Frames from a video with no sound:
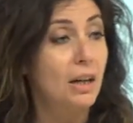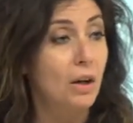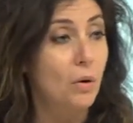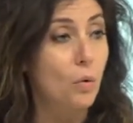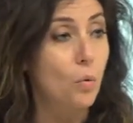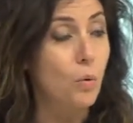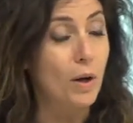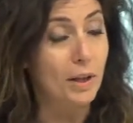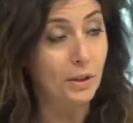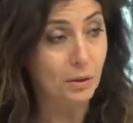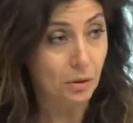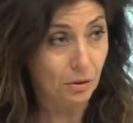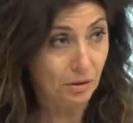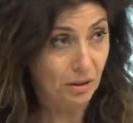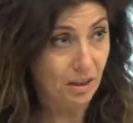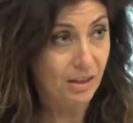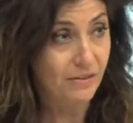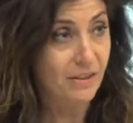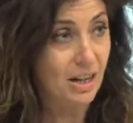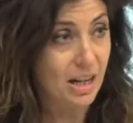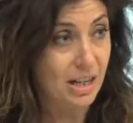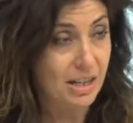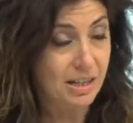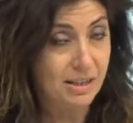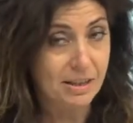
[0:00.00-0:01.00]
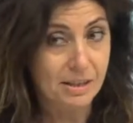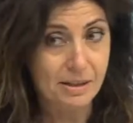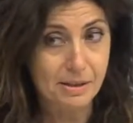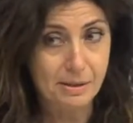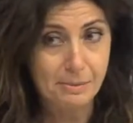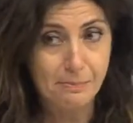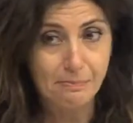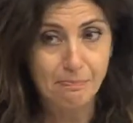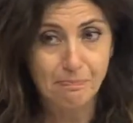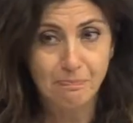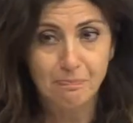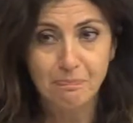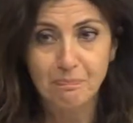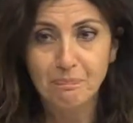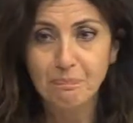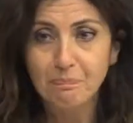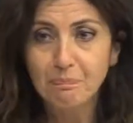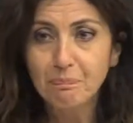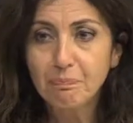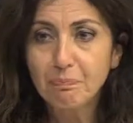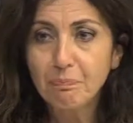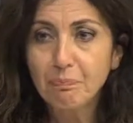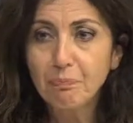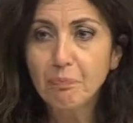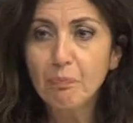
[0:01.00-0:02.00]
quantum devices.
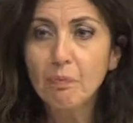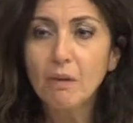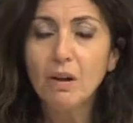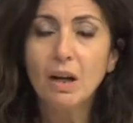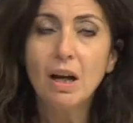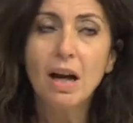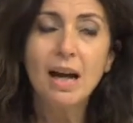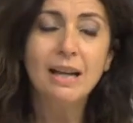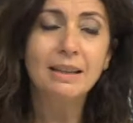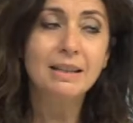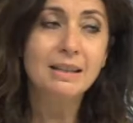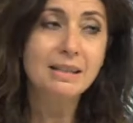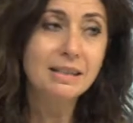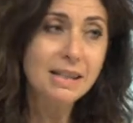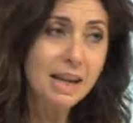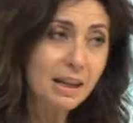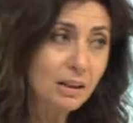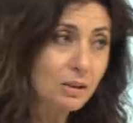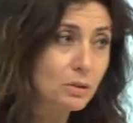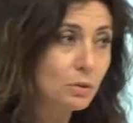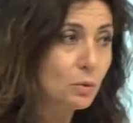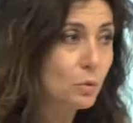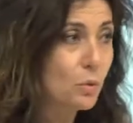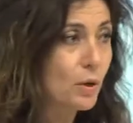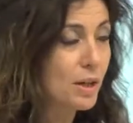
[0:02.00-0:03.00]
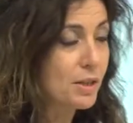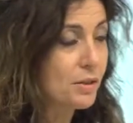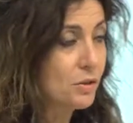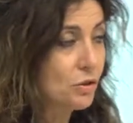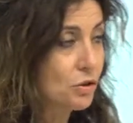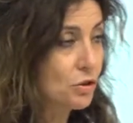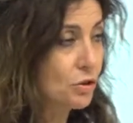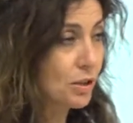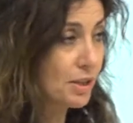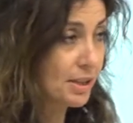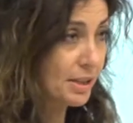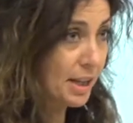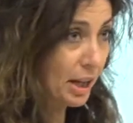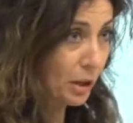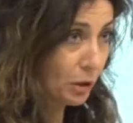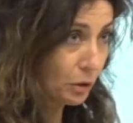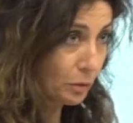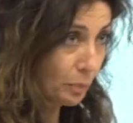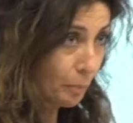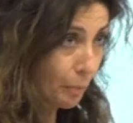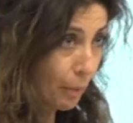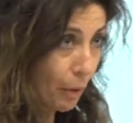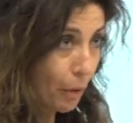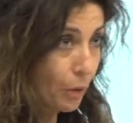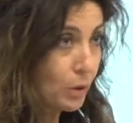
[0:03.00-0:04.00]
And the second question, the
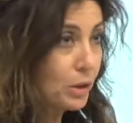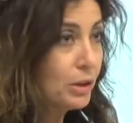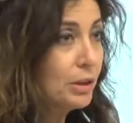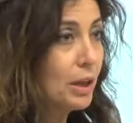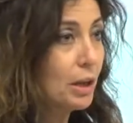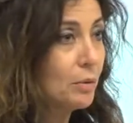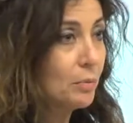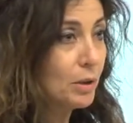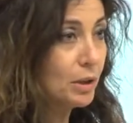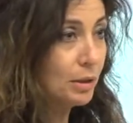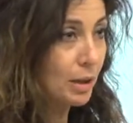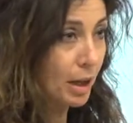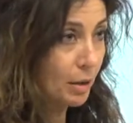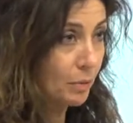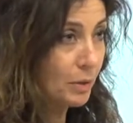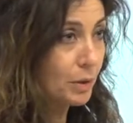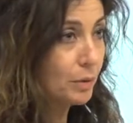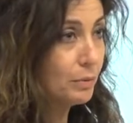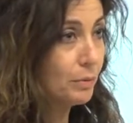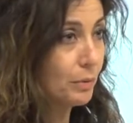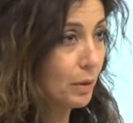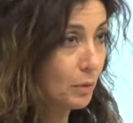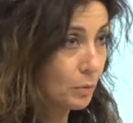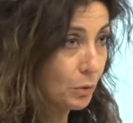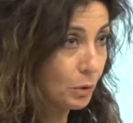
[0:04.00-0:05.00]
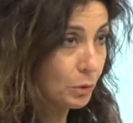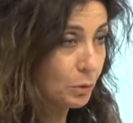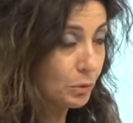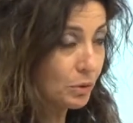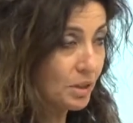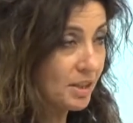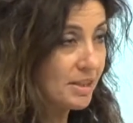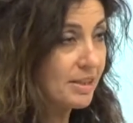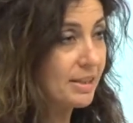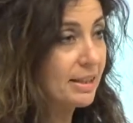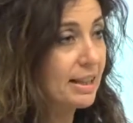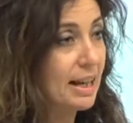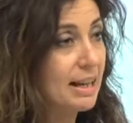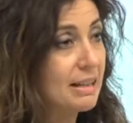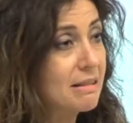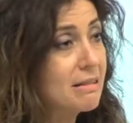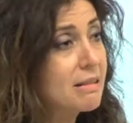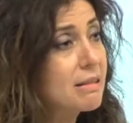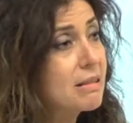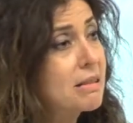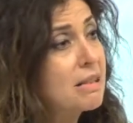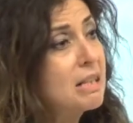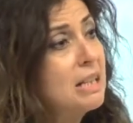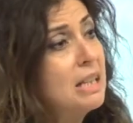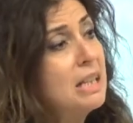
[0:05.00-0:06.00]
second point I, will, I, will, I want to
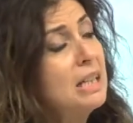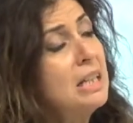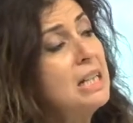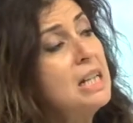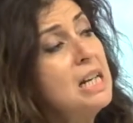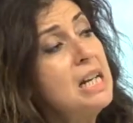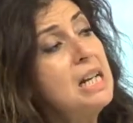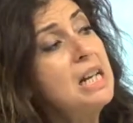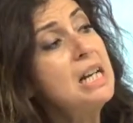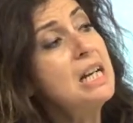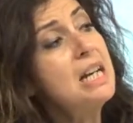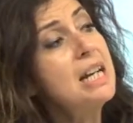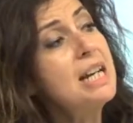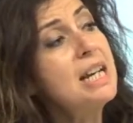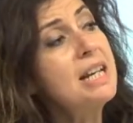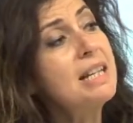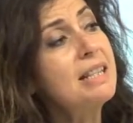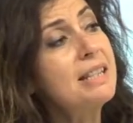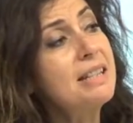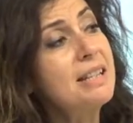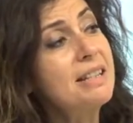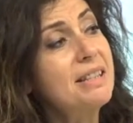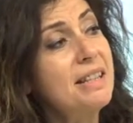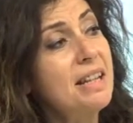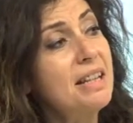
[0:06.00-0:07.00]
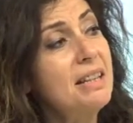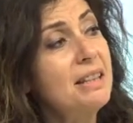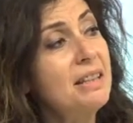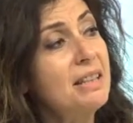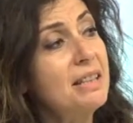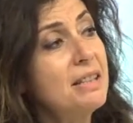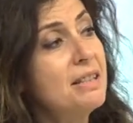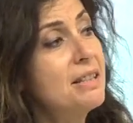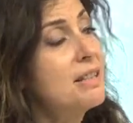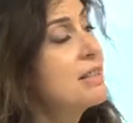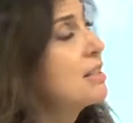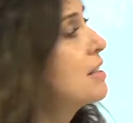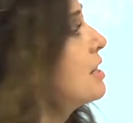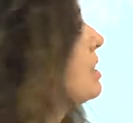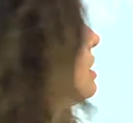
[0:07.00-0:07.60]
discuss is the sentence